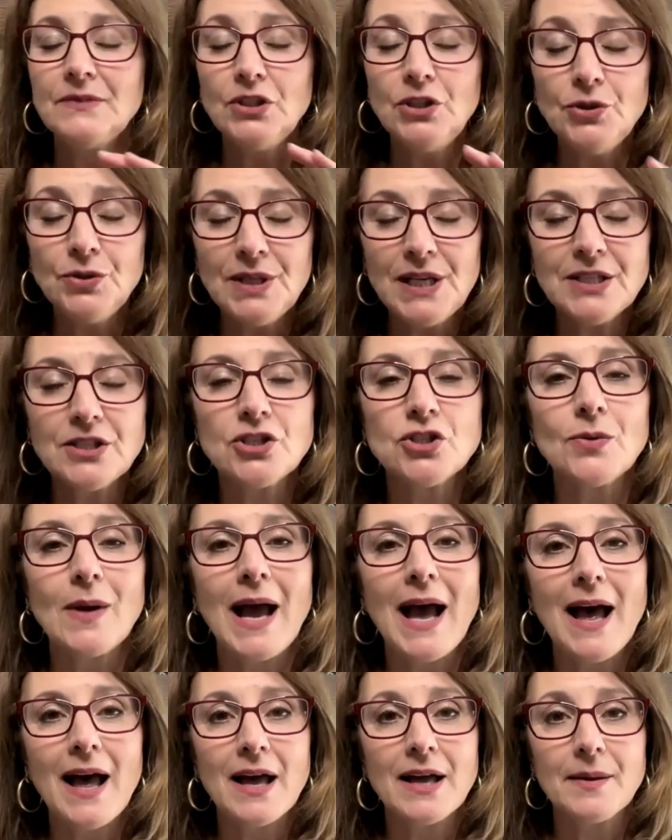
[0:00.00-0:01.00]
You need to
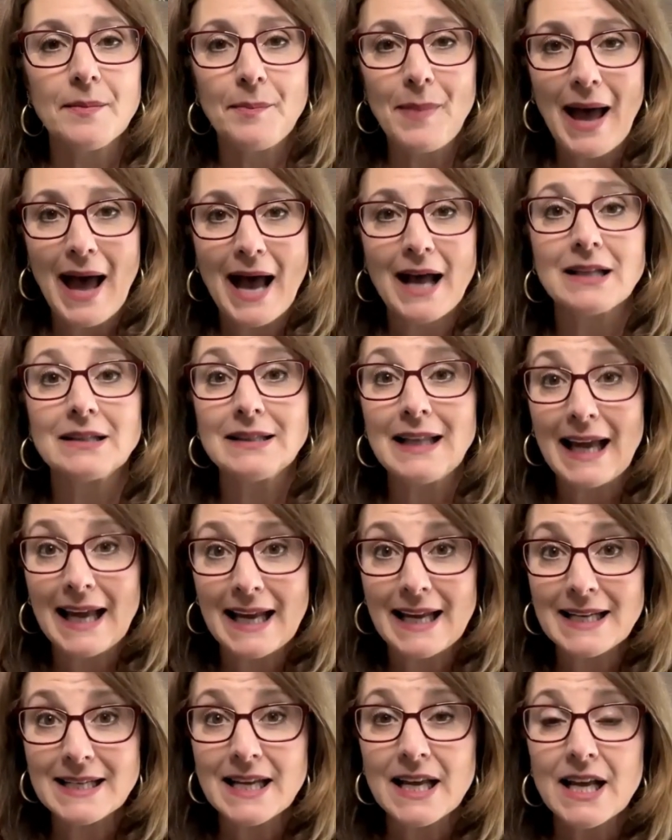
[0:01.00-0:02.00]
tra- pack
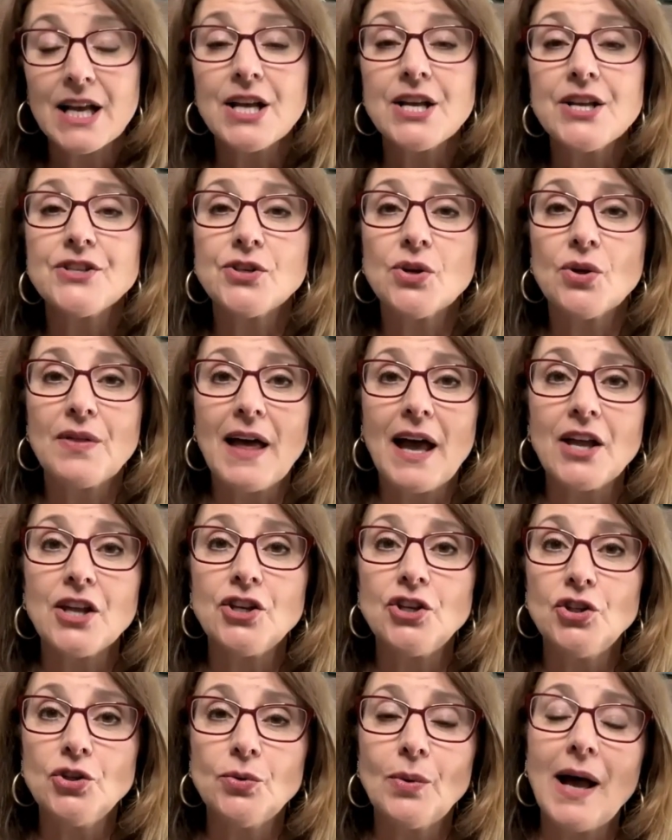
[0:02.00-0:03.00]
light so that
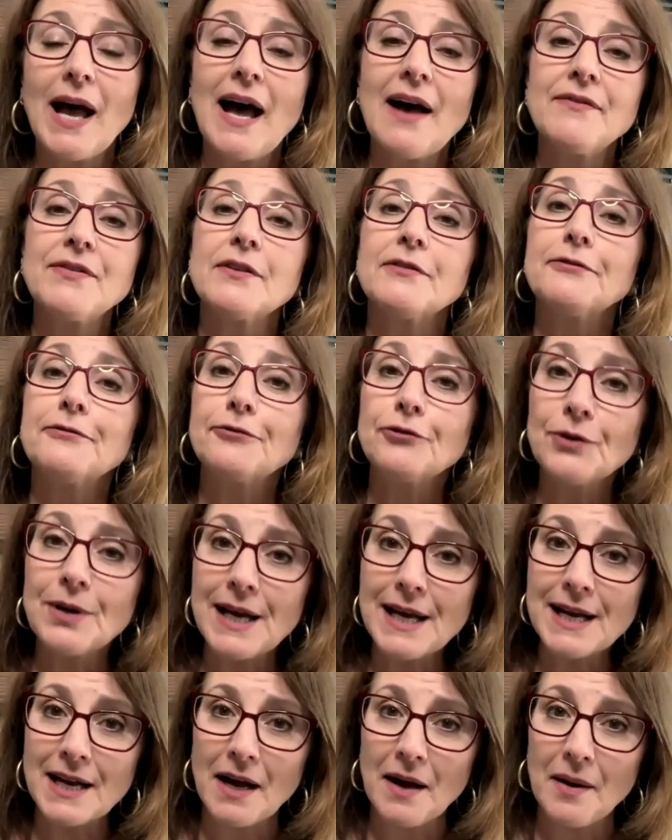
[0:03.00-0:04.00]
you have the
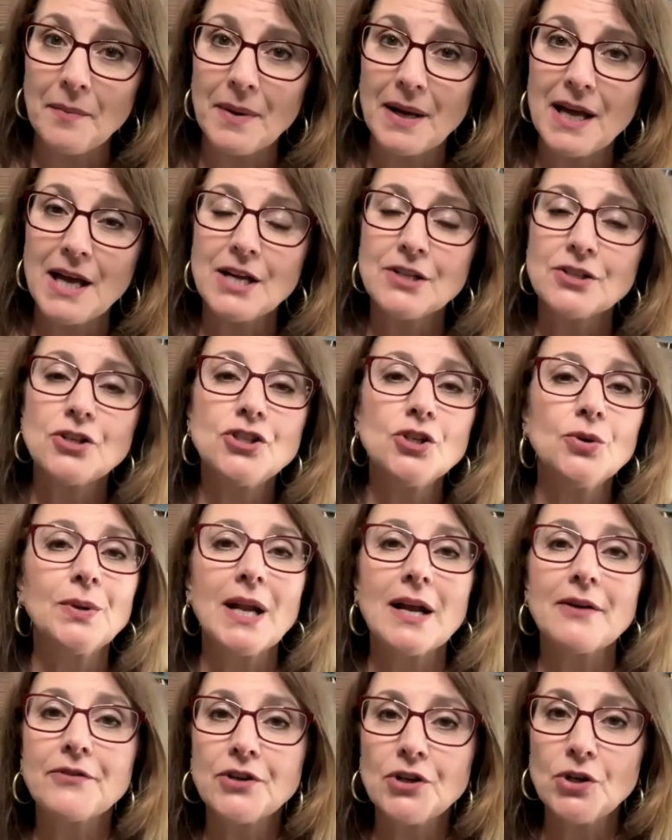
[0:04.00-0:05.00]
freedom to do
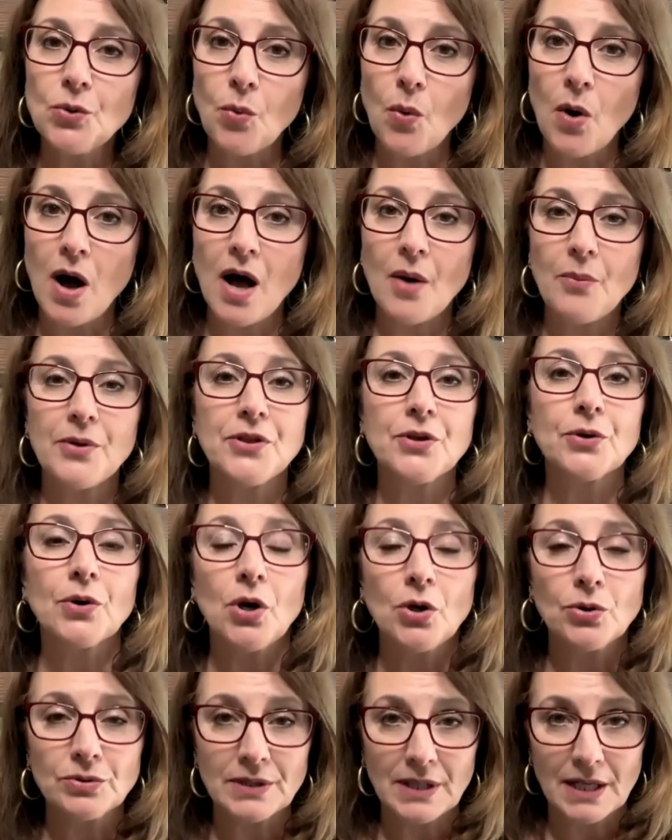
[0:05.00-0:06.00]
whatever you want with your
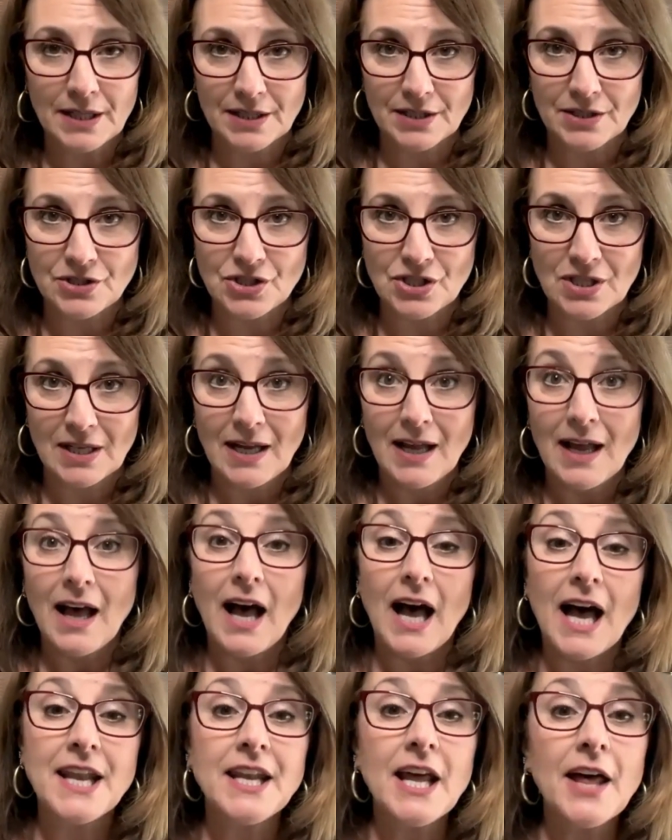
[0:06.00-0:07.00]
own luggage.
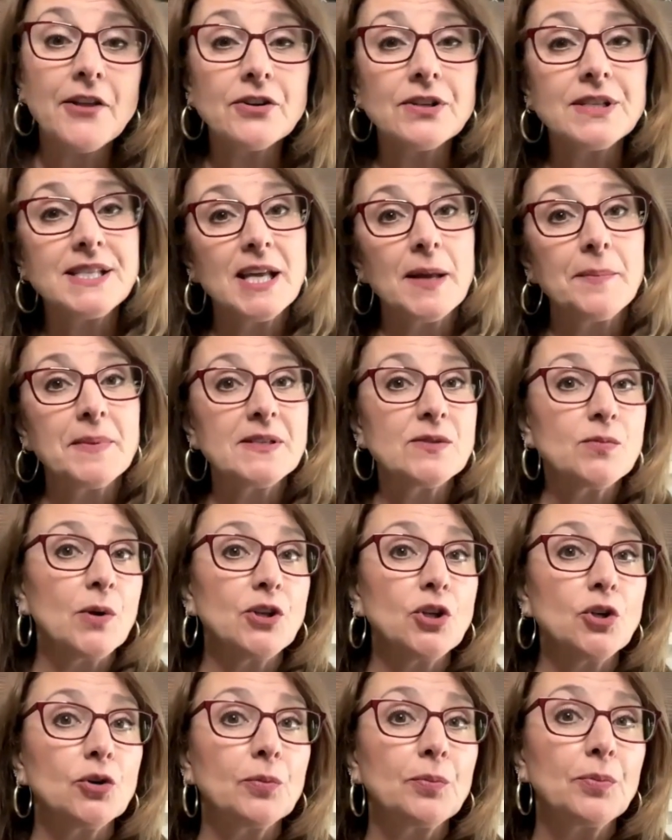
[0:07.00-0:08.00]
Another tip is
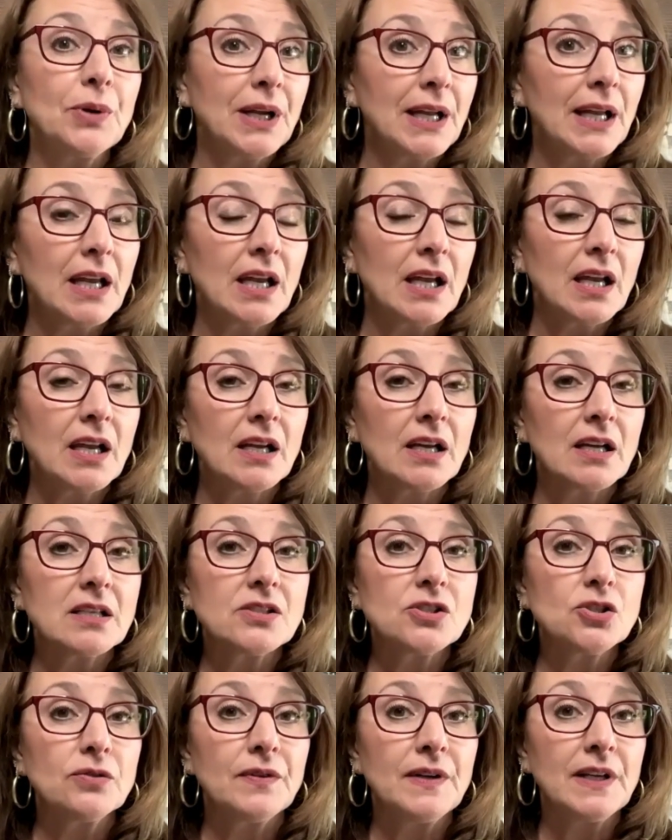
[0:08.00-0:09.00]
when you're bringing
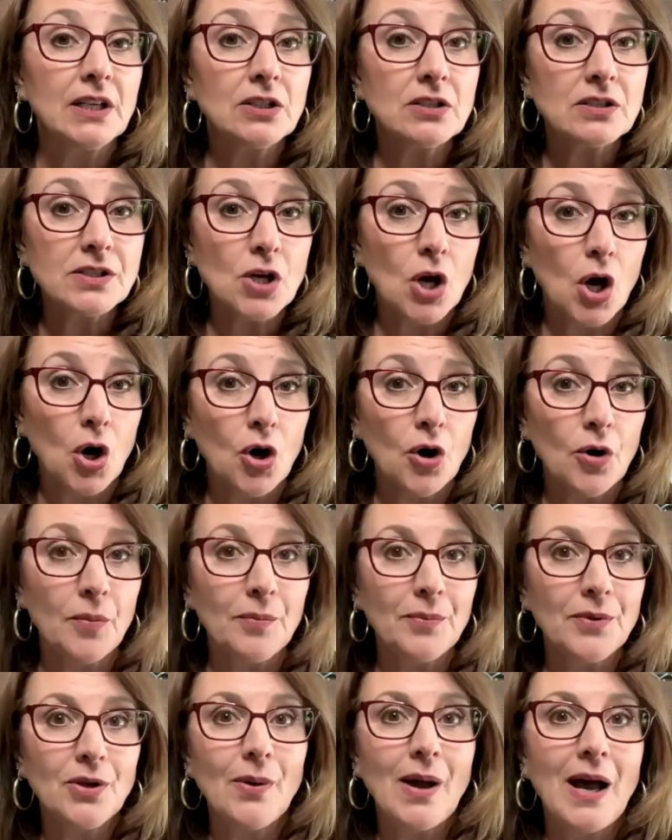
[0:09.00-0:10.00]
souvenirs
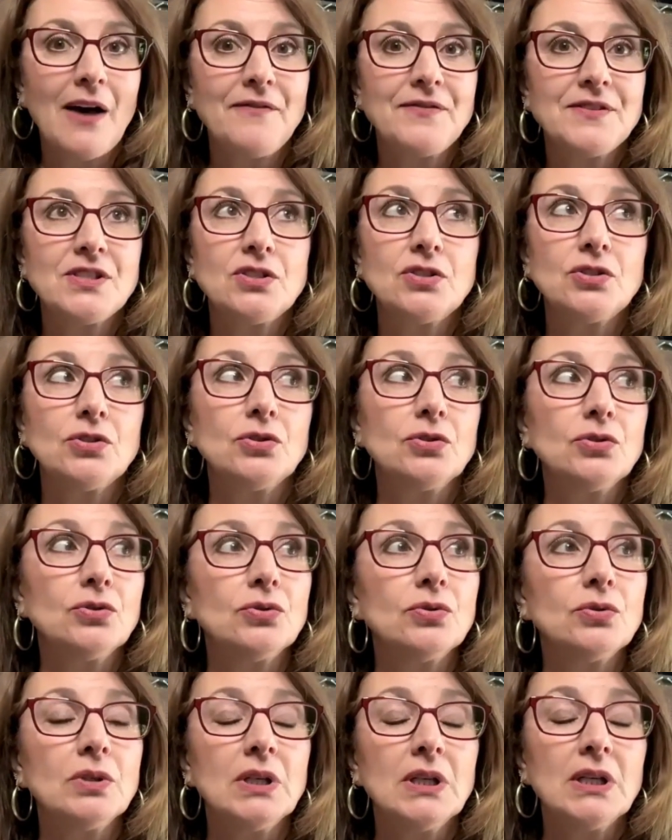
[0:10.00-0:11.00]
home, you have
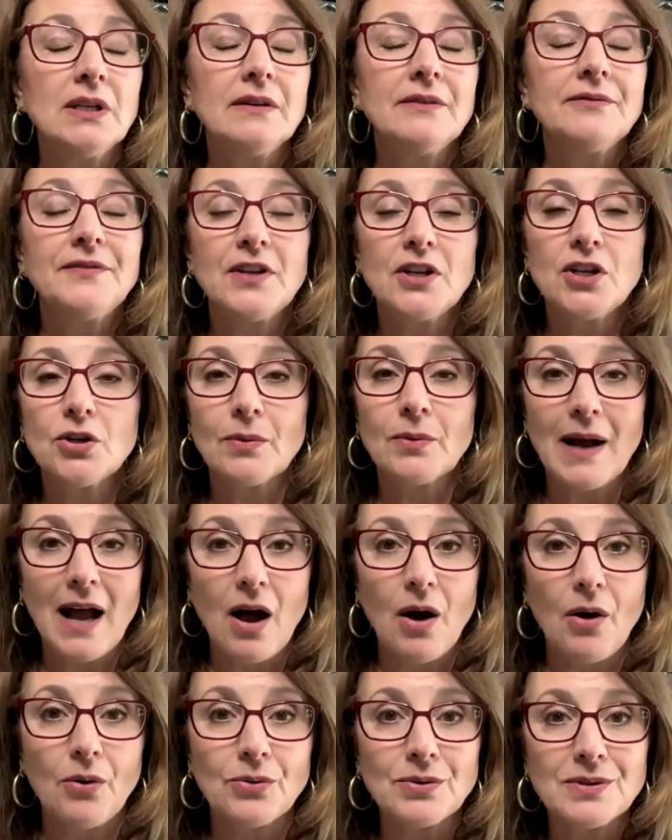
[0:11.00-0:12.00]
to figure
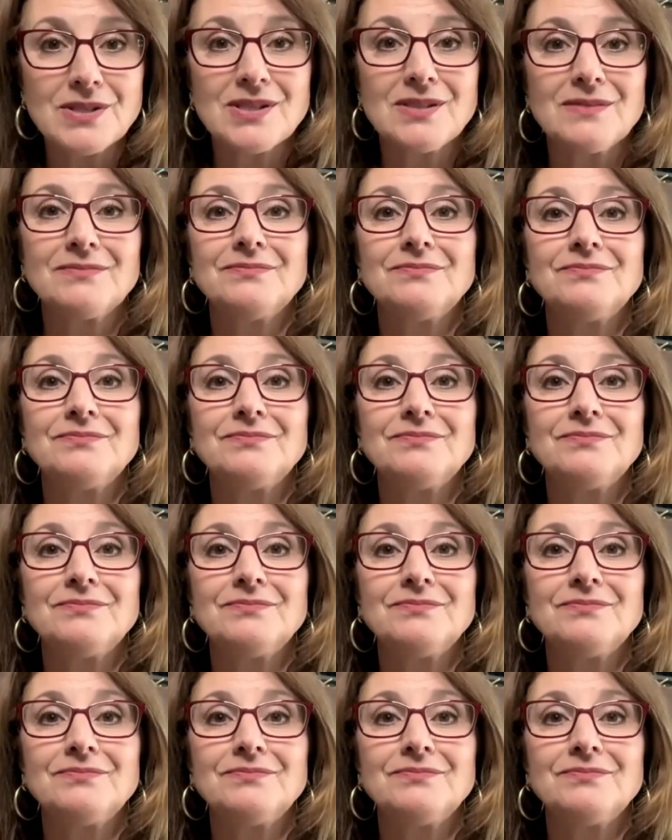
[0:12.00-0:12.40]
out